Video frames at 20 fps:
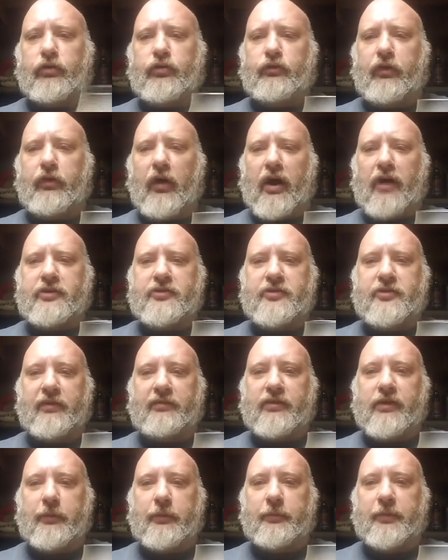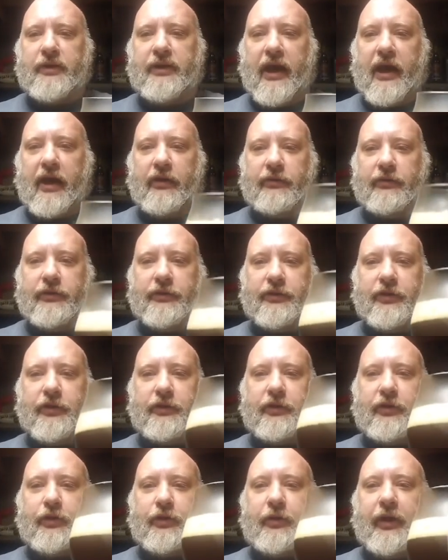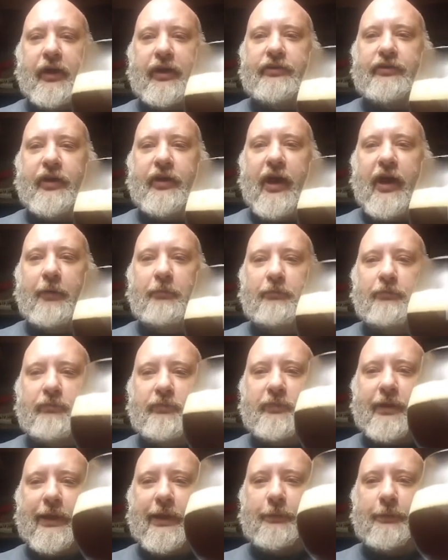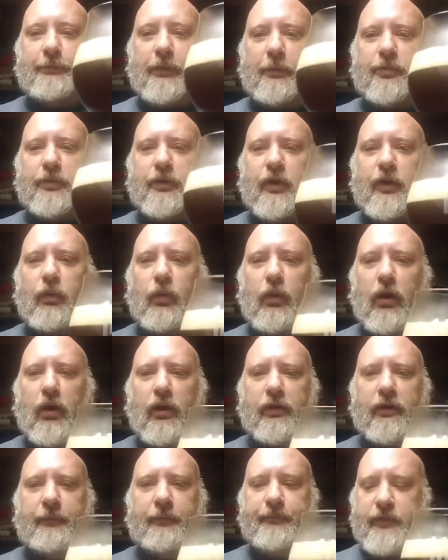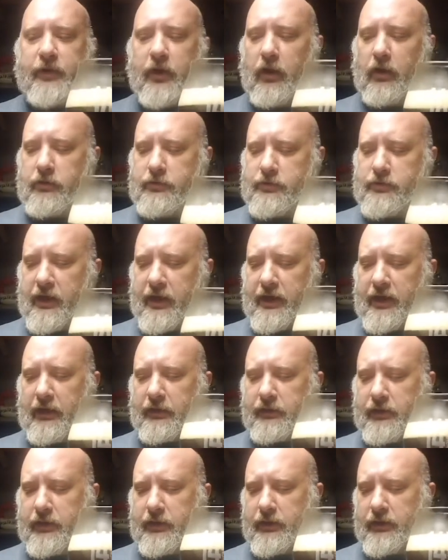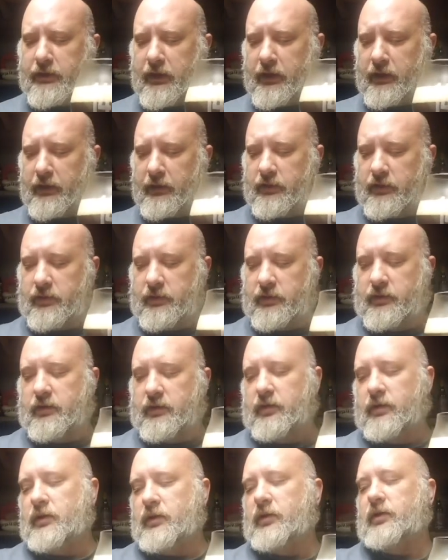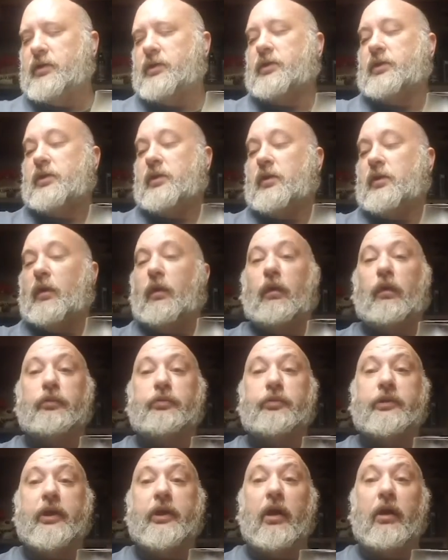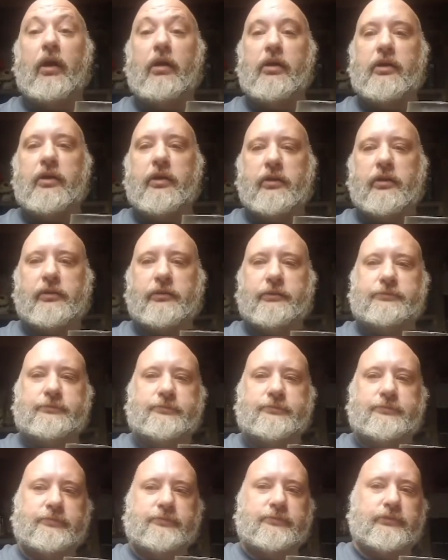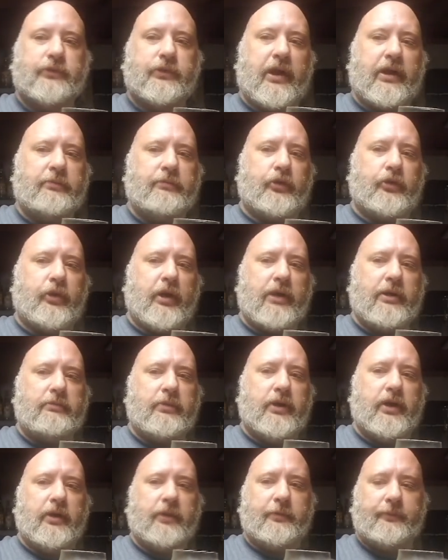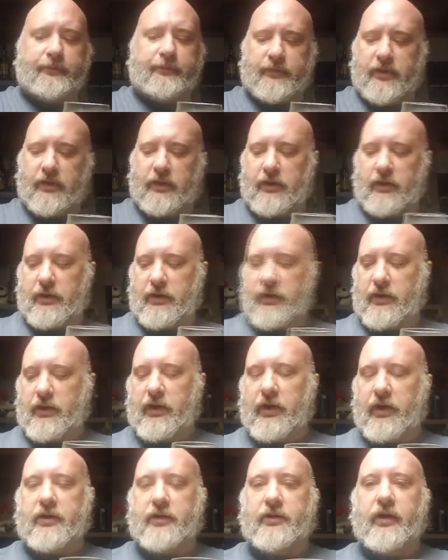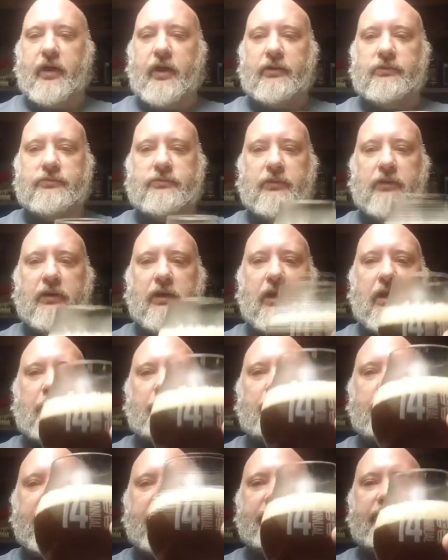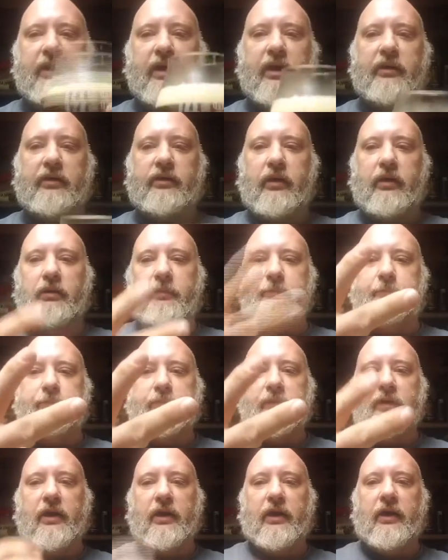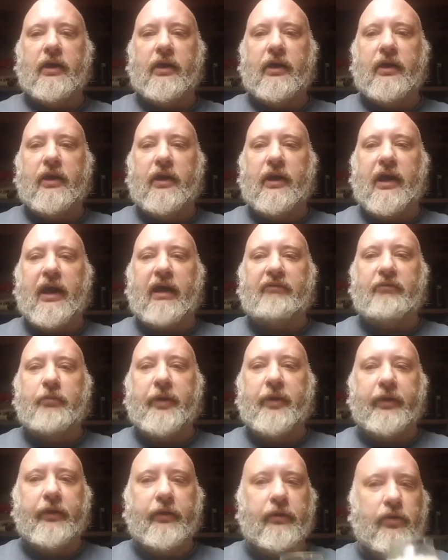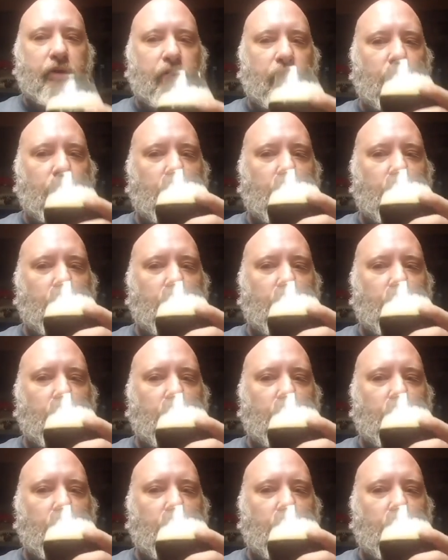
Social Fox, you never let me down. You did a great job. Keep up the good work. Y'all check out the uh, Old Renard. Great, great beer. And, uh, peace out, y'all. Have a beer.